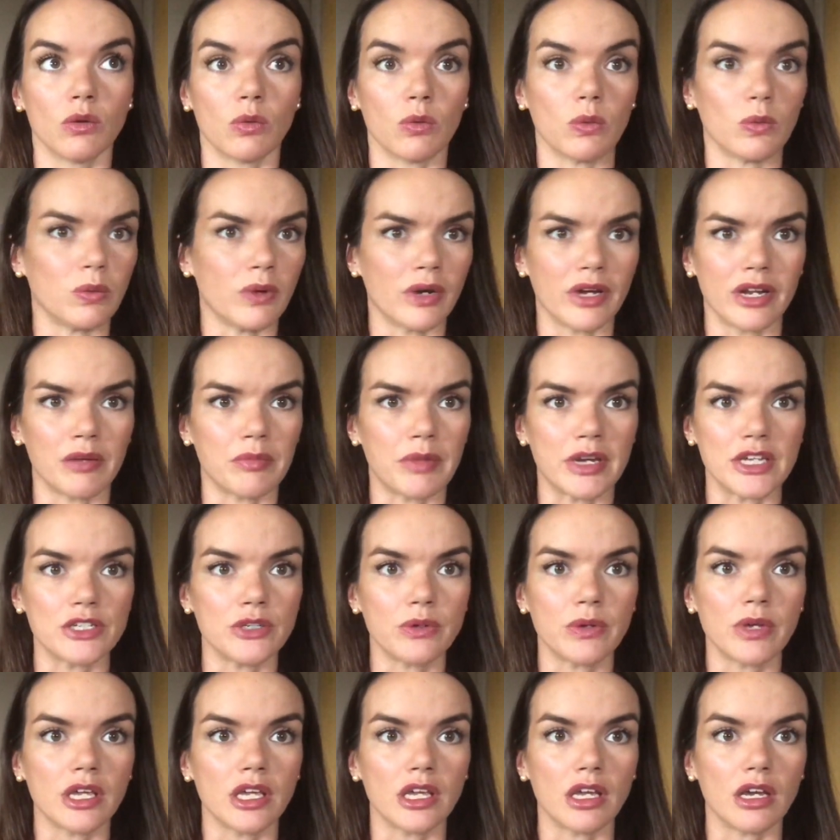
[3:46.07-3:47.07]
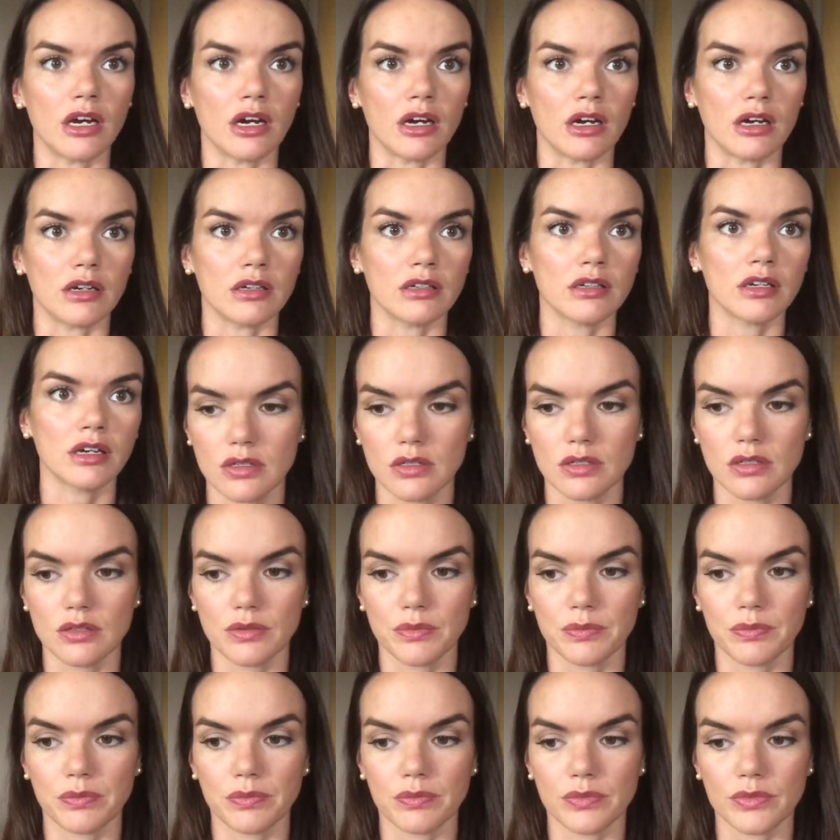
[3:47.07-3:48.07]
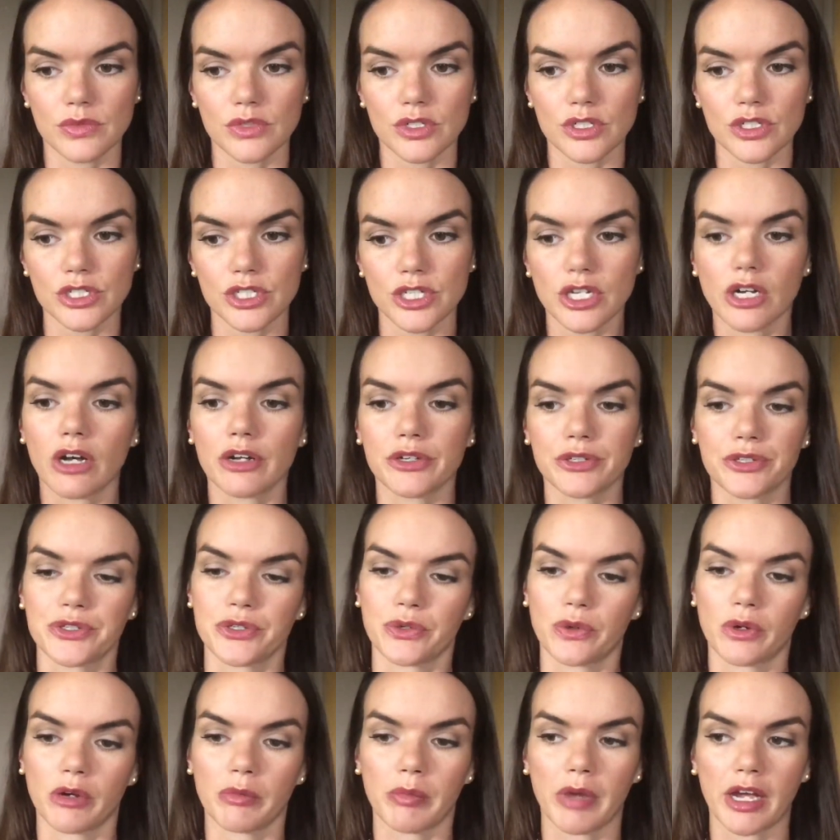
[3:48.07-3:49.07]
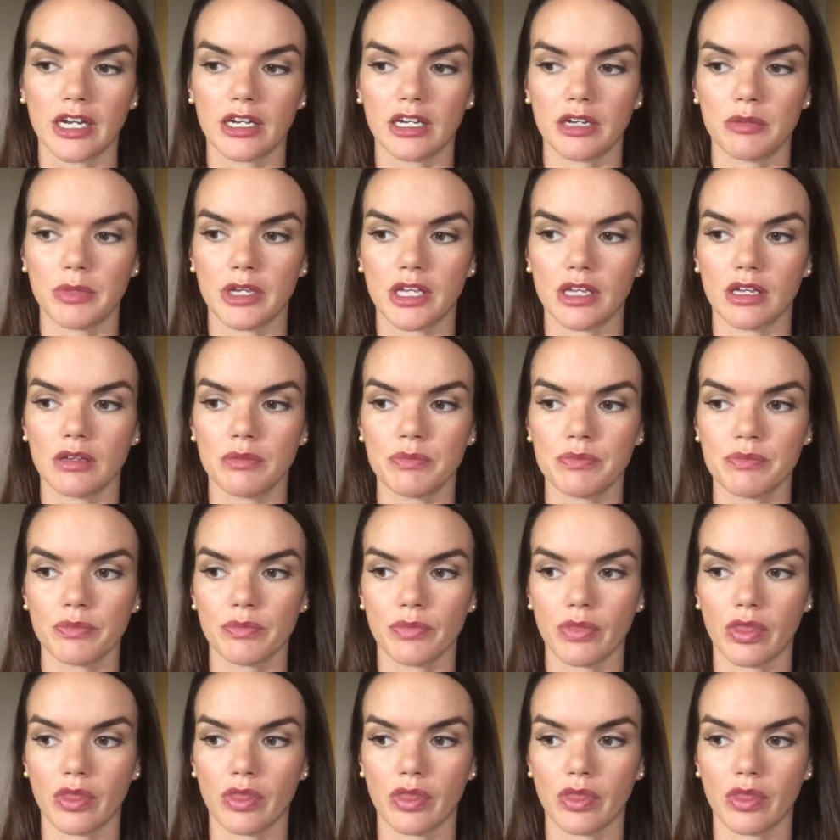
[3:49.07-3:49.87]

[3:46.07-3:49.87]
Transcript: what am I doing here? She also reminded me